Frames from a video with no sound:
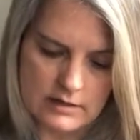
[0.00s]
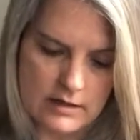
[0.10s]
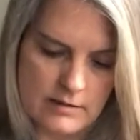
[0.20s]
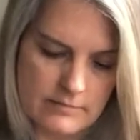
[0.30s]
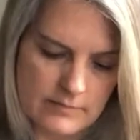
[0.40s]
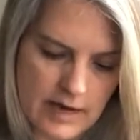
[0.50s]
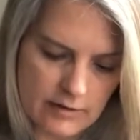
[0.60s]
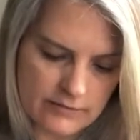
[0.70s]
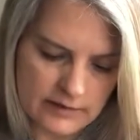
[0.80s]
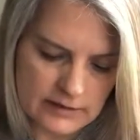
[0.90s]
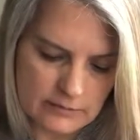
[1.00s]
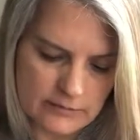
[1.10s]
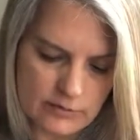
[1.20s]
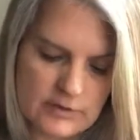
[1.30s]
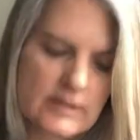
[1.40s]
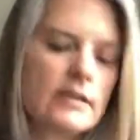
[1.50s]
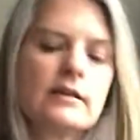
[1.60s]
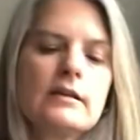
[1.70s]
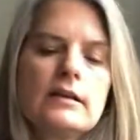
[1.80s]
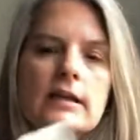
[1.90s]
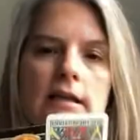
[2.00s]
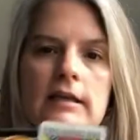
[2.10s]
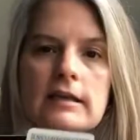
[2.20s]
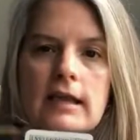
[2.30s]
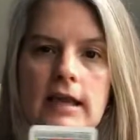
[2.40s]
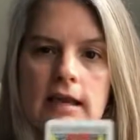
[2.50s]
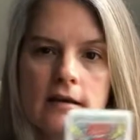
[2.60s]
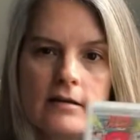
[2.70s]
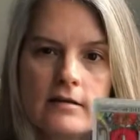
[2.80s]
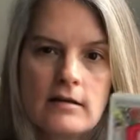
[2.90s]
Um, Hierophant in reverse can, can indicate